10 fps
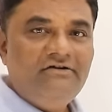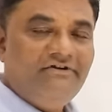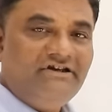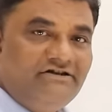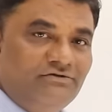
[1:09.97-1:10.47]

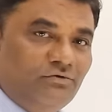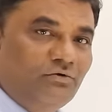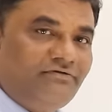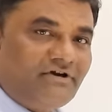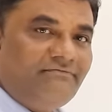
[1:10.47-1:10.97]
Whether you
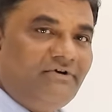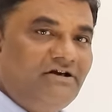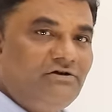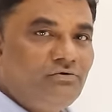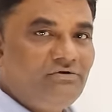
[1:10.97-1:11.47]
go from
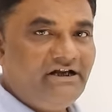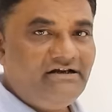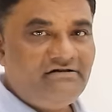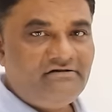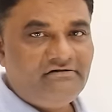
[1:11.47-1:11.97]
1 to
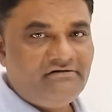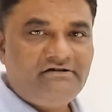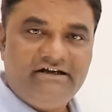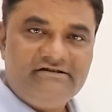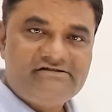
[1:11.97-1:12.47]
10,
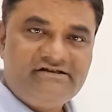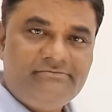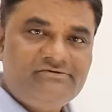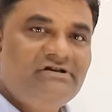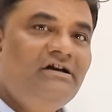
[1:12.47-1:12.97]
10
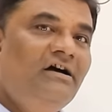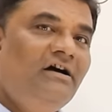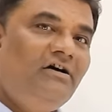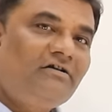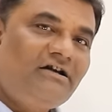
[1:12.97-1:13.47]
steps,
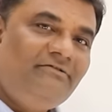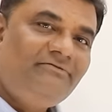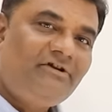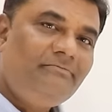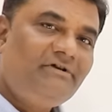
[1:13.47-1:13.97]
or come
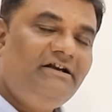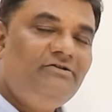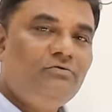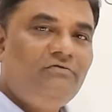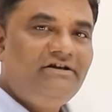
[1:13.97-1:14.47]
from
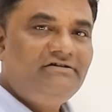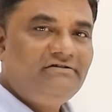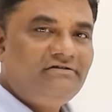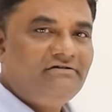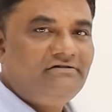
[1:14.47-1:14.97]
10 to
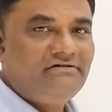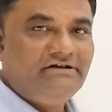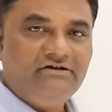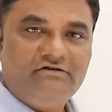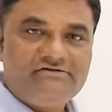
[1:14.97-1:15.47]
1,
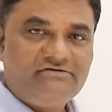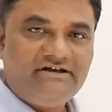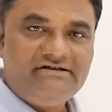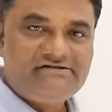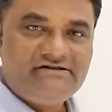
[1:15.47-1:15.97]
then also
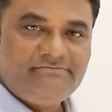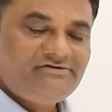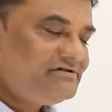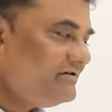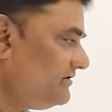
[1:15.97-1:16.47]
10
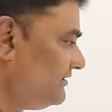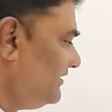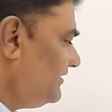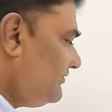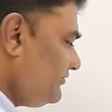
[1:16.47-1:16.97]
steps.
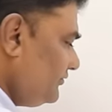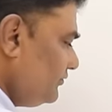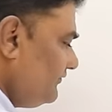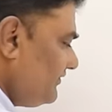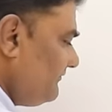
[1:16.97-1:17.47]
So you
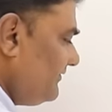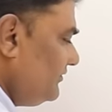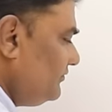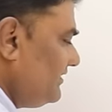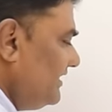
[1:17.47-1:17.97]
go from
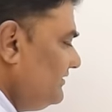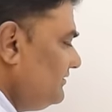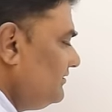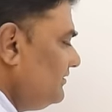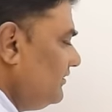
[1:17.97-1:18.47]
1 to
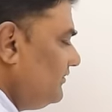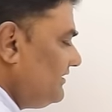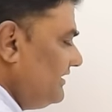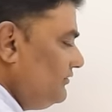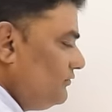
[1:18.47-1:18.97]
10 or
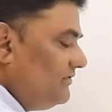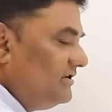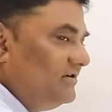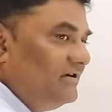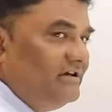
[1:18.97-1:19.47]
10 to
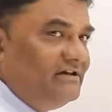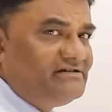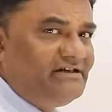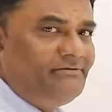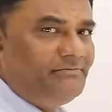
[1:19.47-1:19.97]
1,
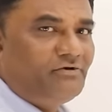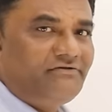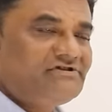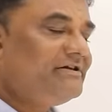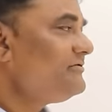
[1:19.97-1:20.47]
same number
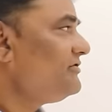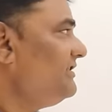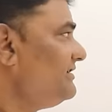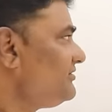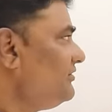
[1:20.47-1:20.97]
of steps. So
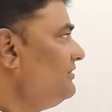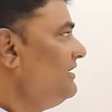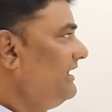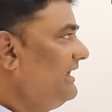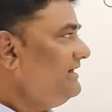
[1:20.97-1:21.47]
that's how
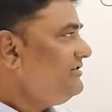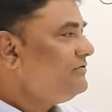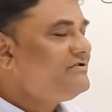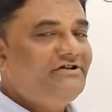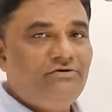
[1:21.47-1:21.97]
n
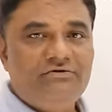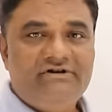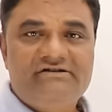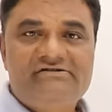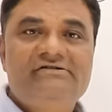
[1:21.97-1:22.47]
to 0
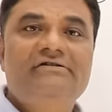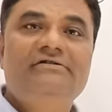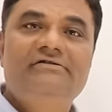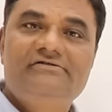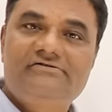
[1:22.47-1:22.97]
it is.
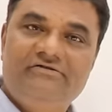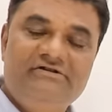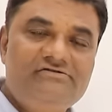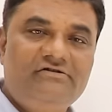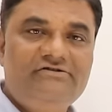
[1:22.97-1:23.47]
So
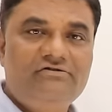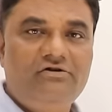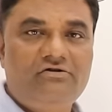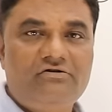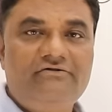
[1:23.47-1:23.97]
it's also
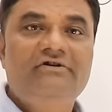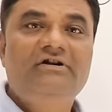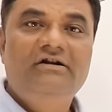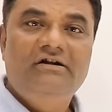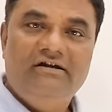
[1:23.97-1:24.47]
order of
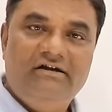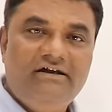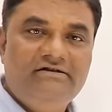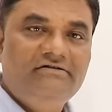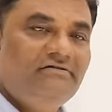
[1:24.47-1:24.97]

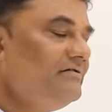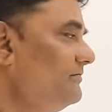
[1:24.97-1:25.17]
n.